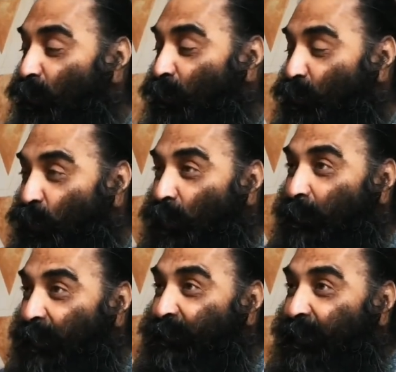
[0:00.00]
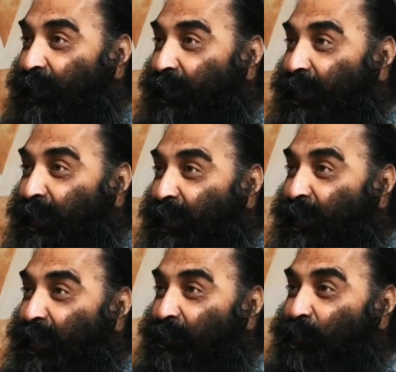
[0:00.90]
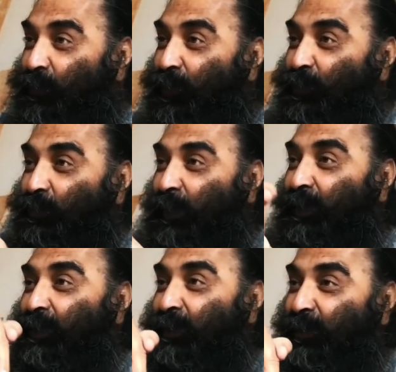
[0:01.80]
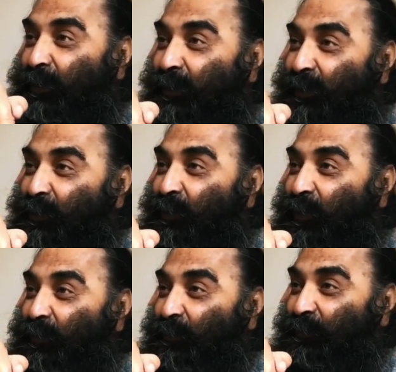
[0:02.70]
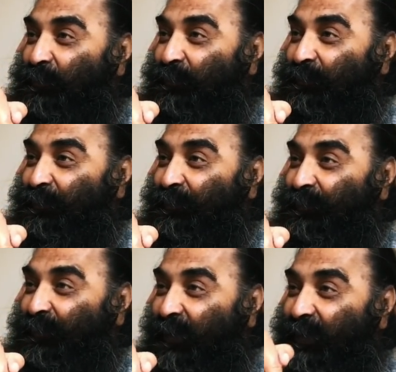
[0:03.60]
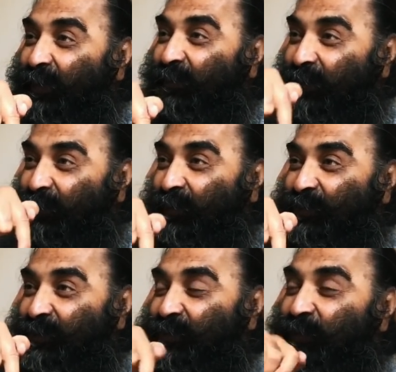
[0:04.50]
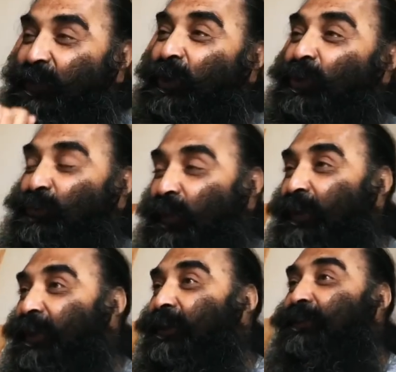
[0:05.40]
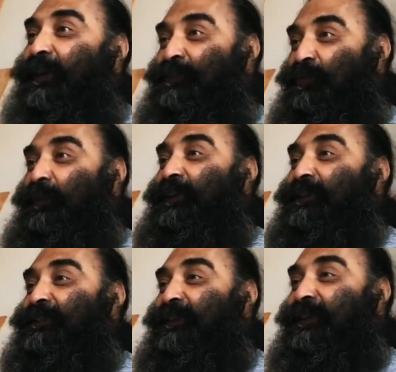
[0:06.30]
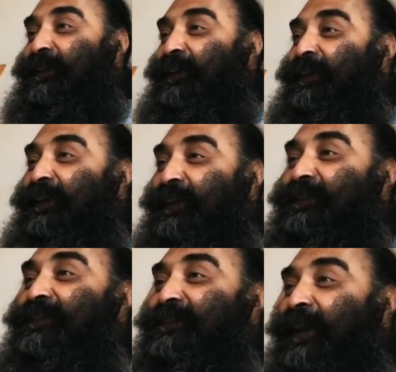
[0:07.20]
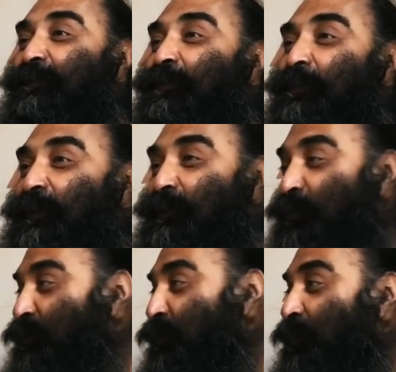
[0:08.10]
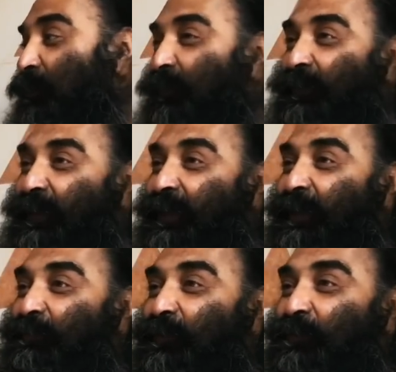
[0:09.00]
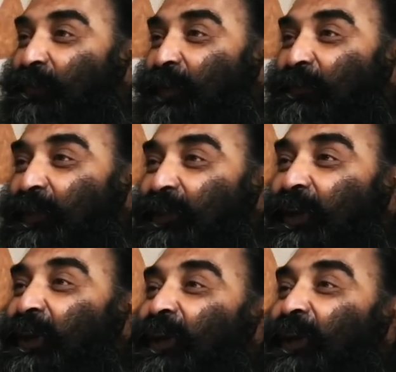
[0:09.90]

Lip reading: hold my finger and put into my yoga room. Fine, he was the first teacher. So I really thanks to my teacher. He just helped me to hold my finger and bring me in the